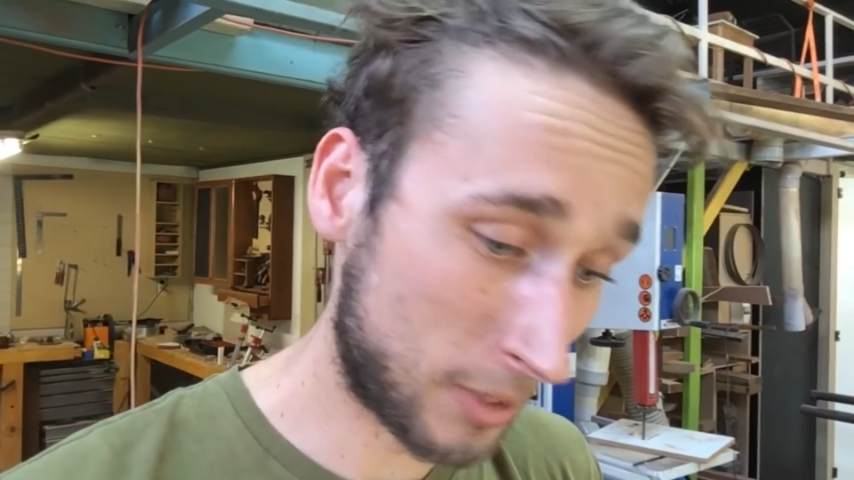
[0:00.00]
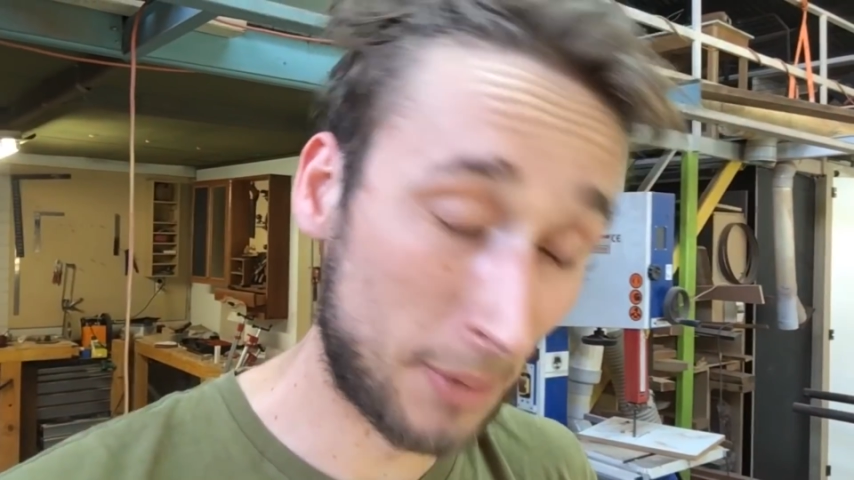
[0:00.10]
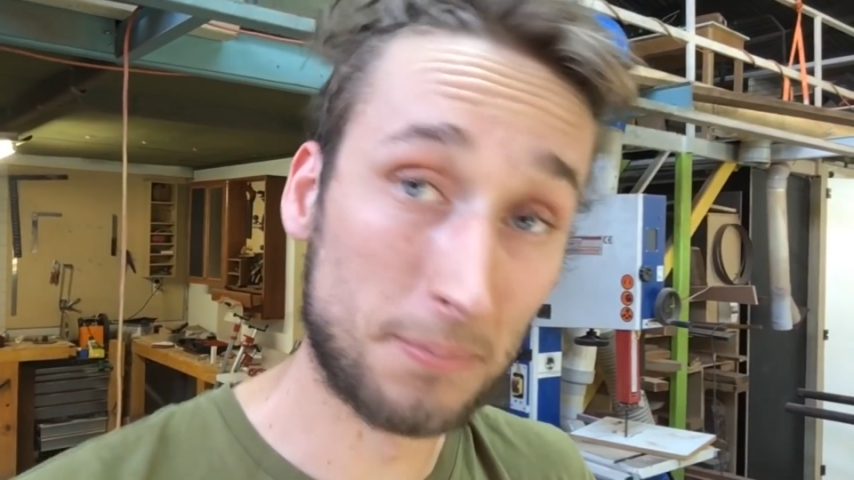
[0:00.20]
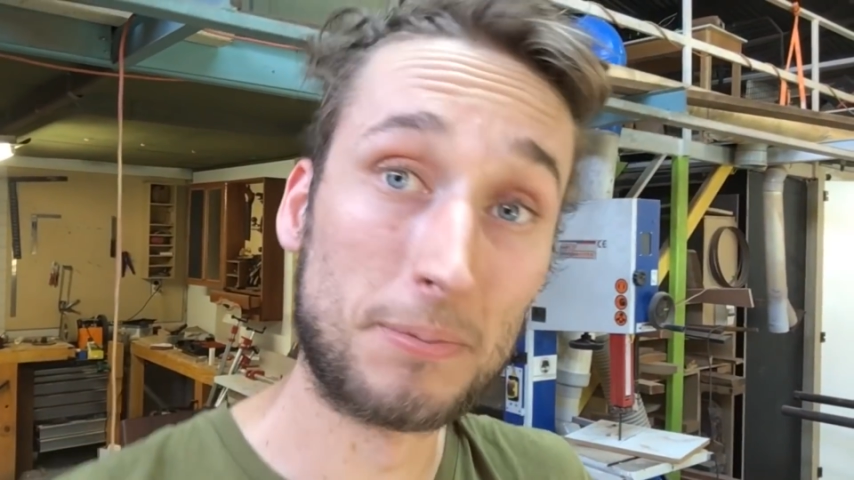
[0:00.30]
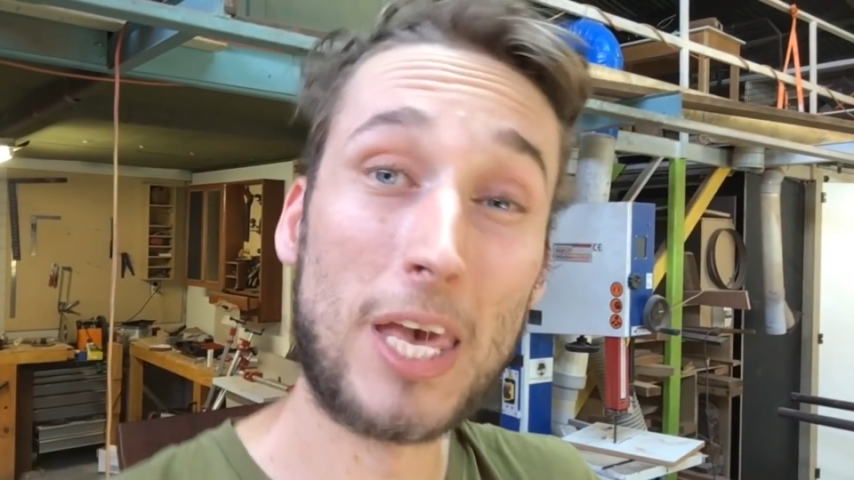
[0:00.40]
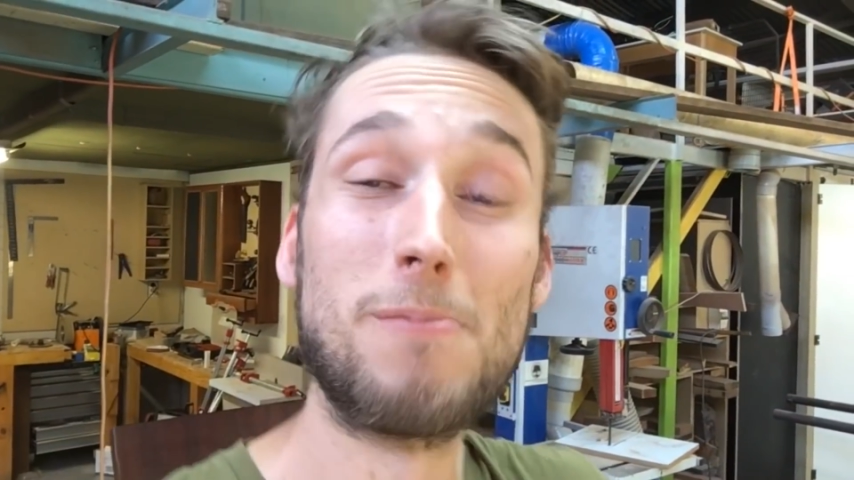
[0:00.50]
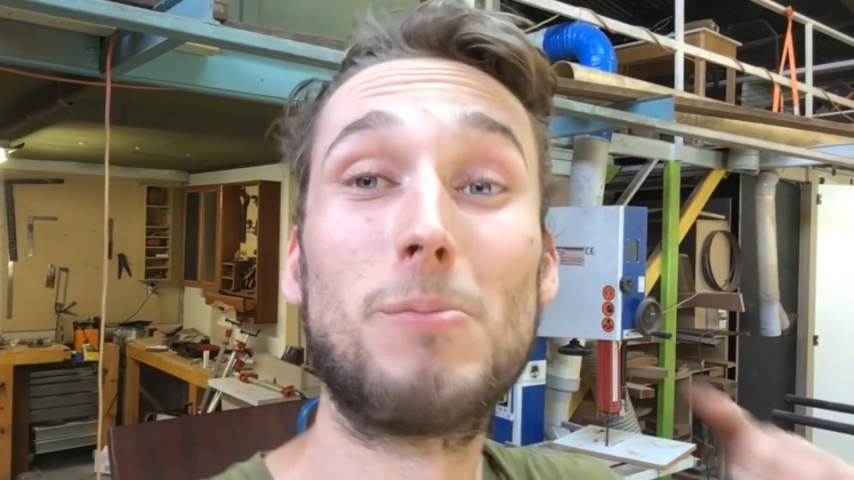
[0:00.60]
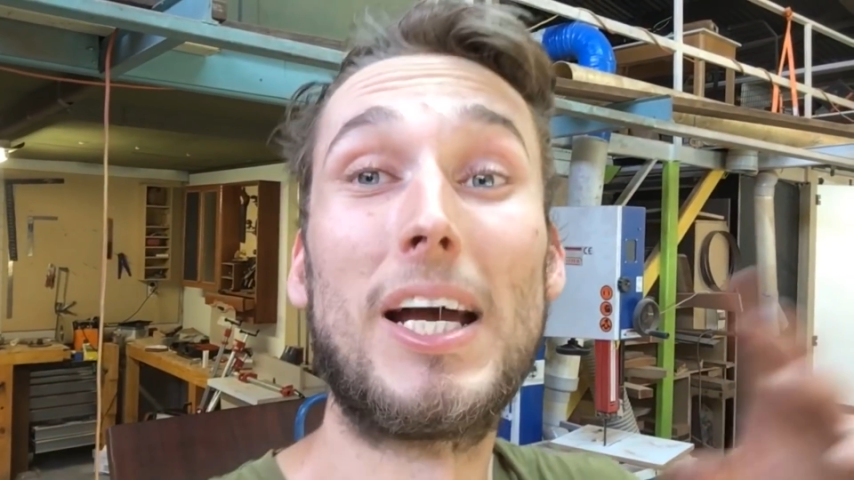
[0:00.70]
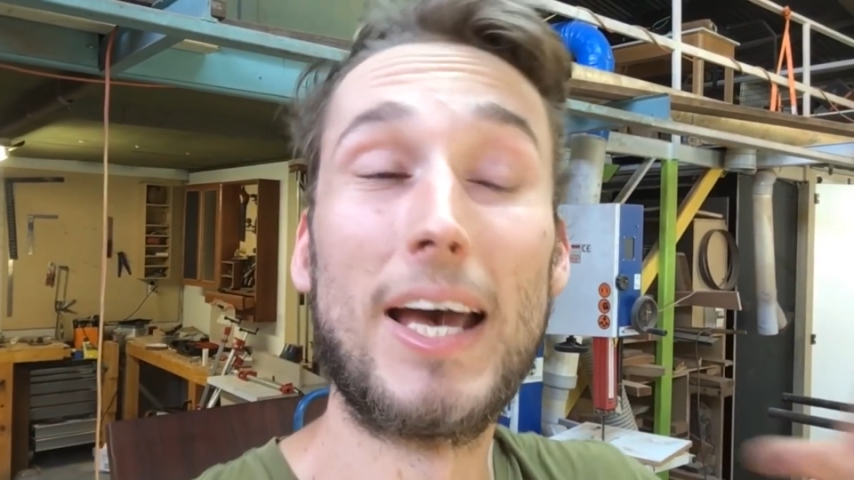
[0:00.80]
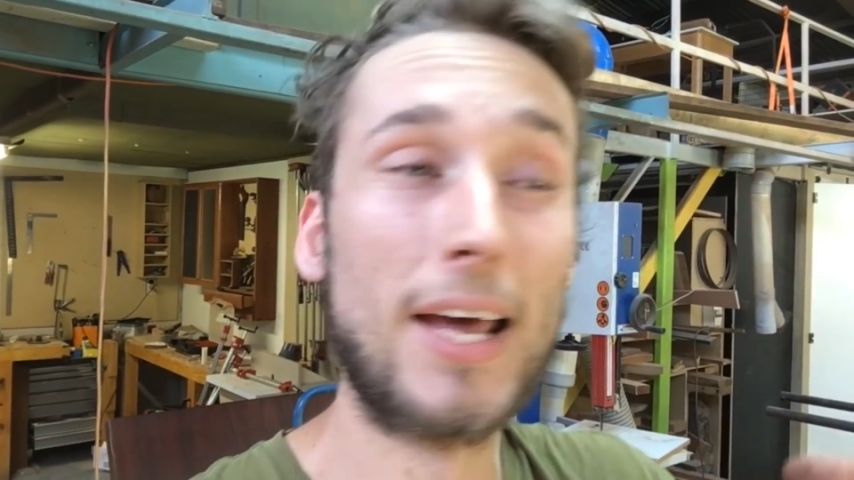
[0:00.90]
but I'm keeping
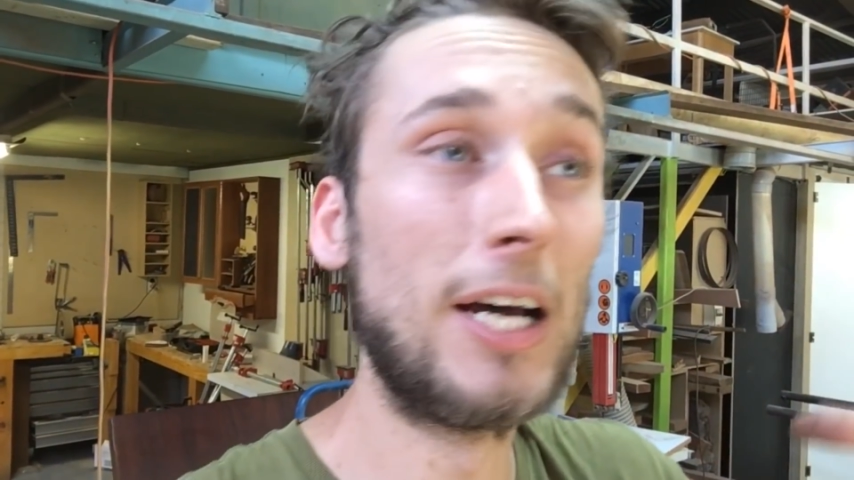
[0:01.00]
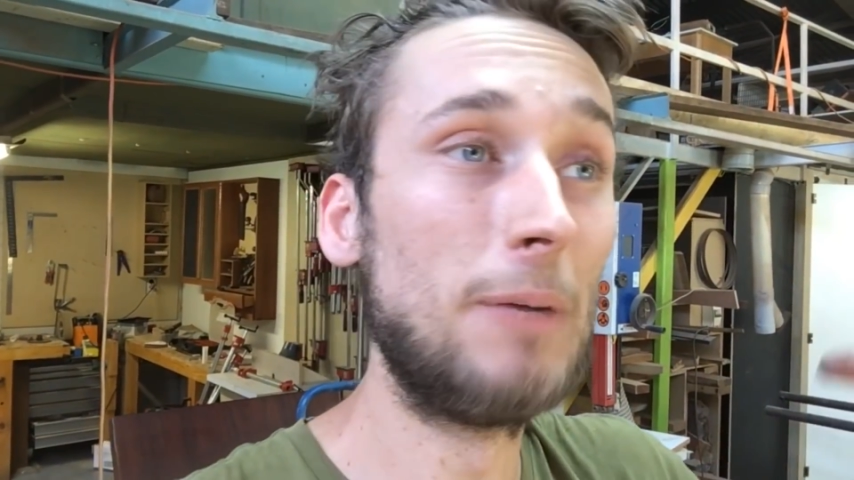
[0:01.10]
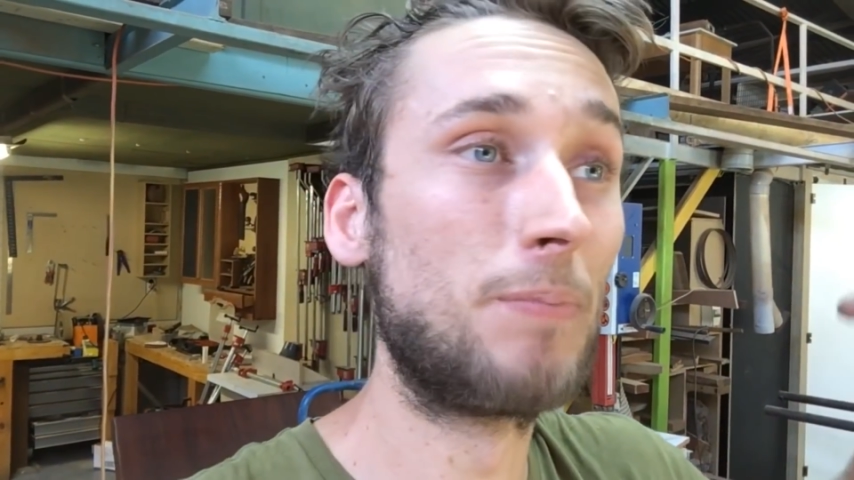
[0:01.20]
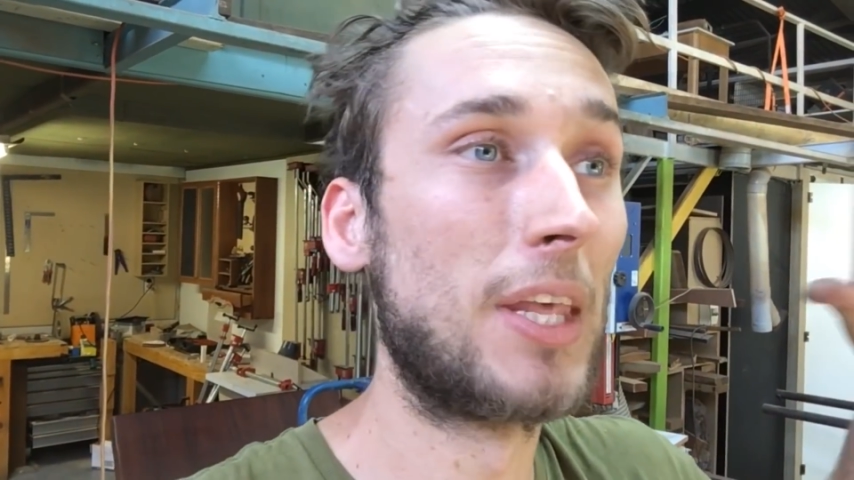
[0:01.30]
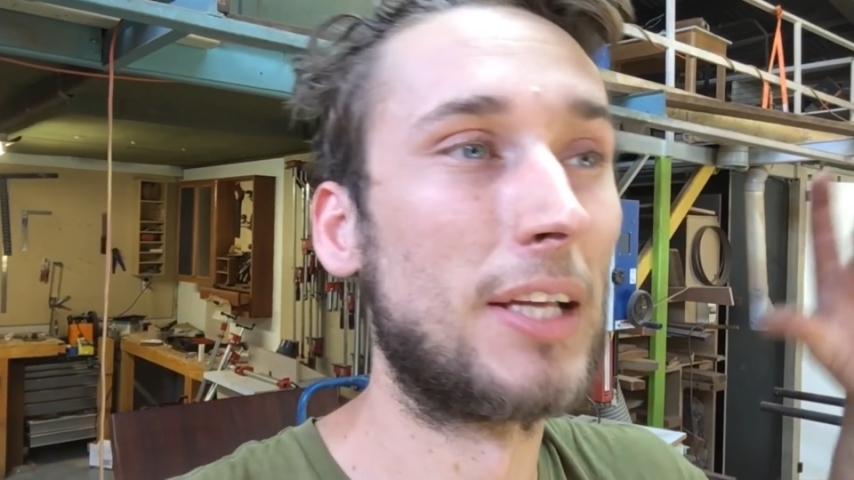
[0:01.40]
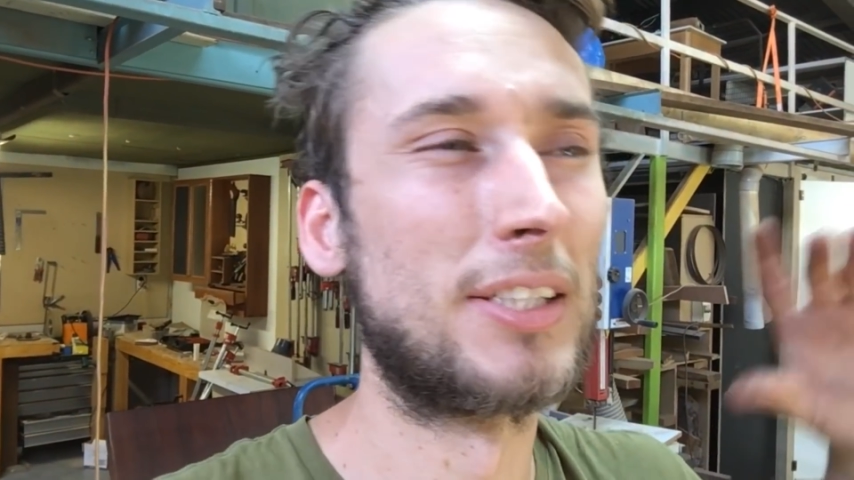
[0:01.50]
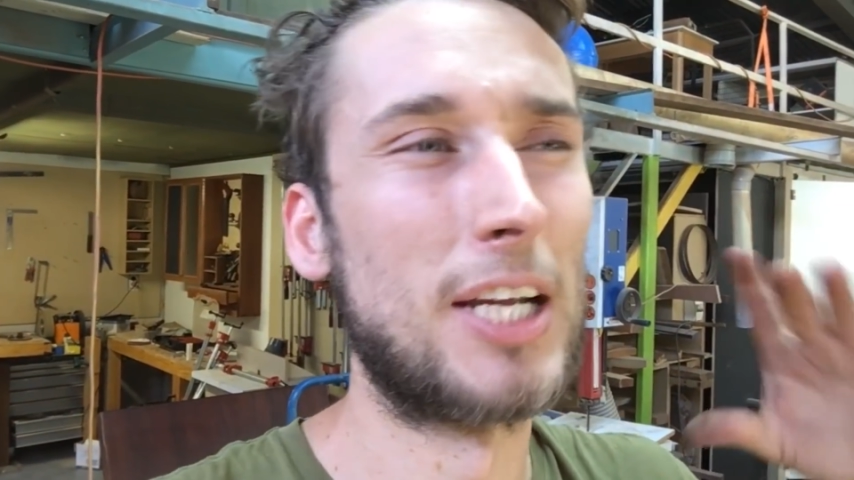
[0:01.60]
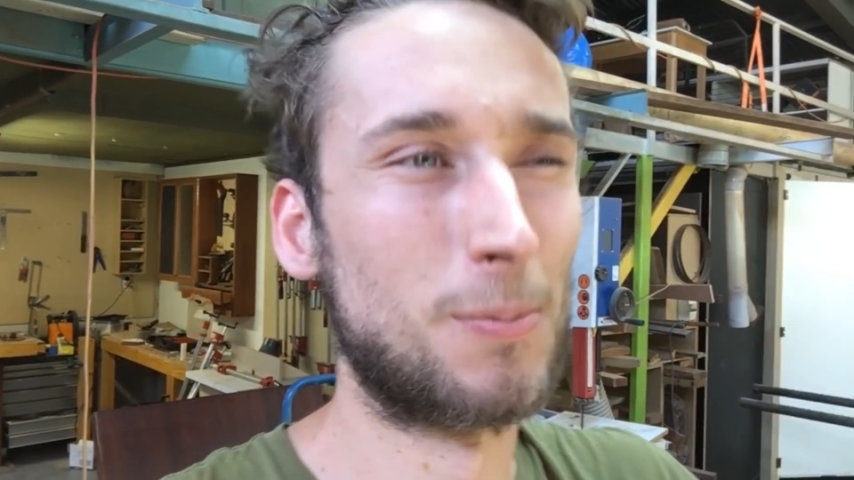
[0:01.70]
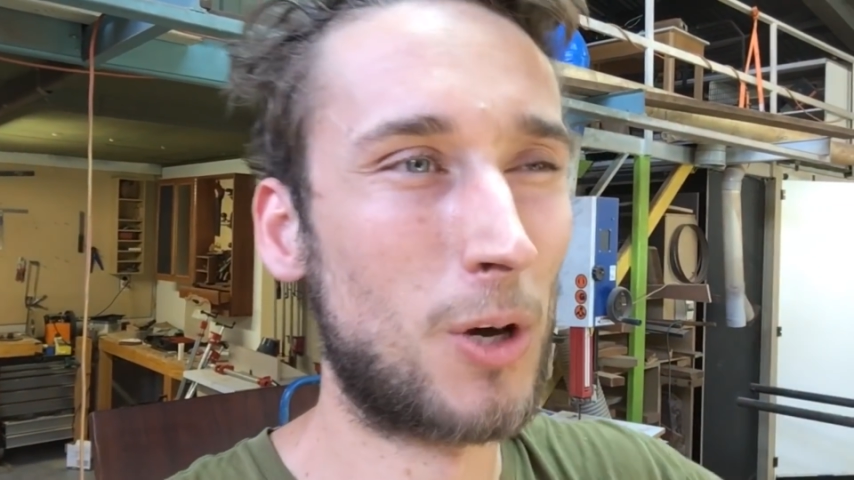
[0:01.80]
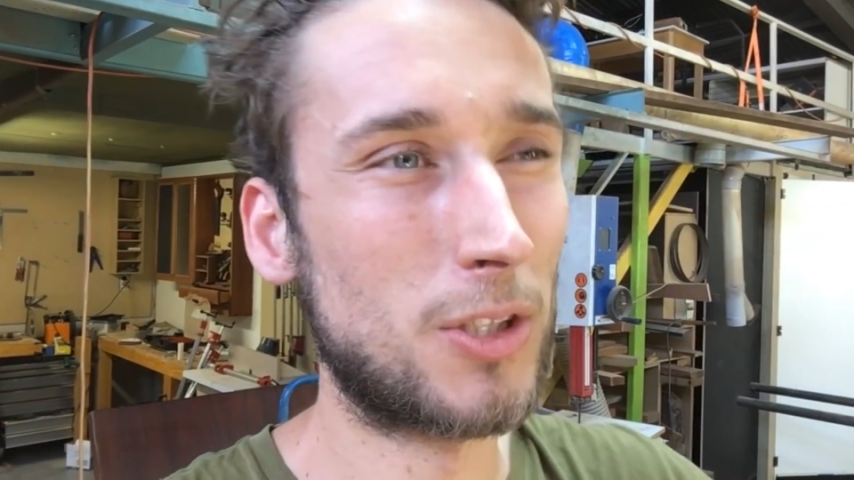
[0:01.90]
my head up and
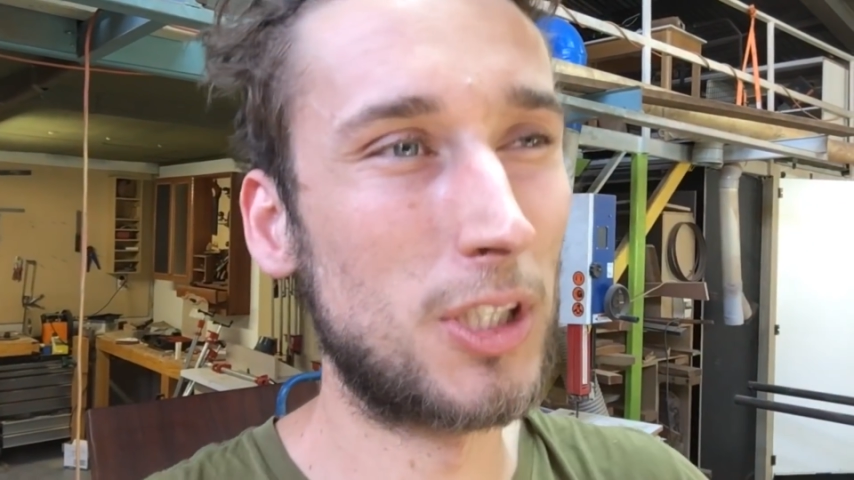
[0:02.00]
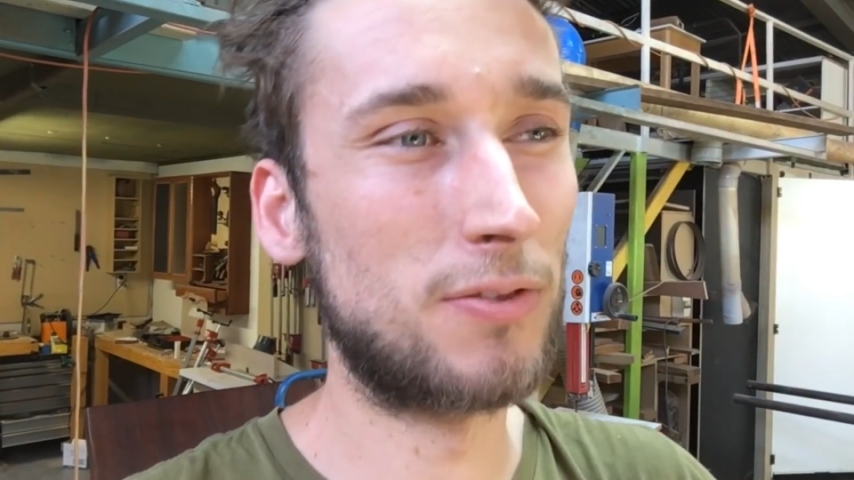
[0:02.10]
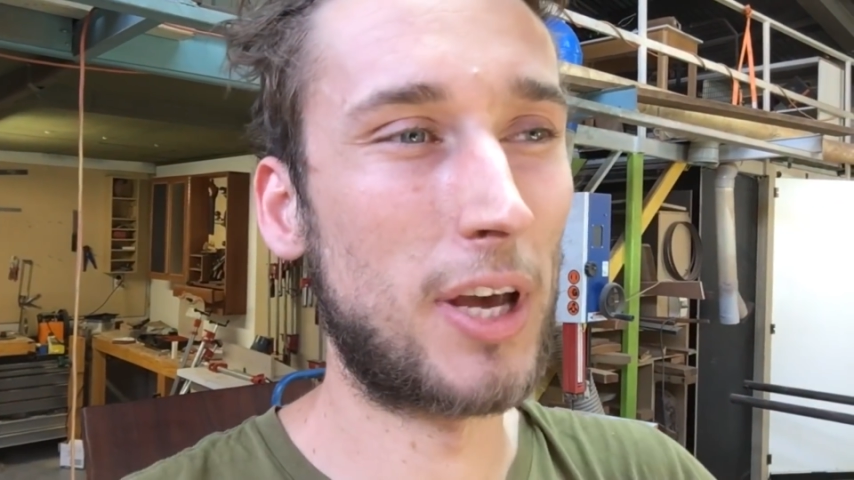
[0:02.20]
staying positive,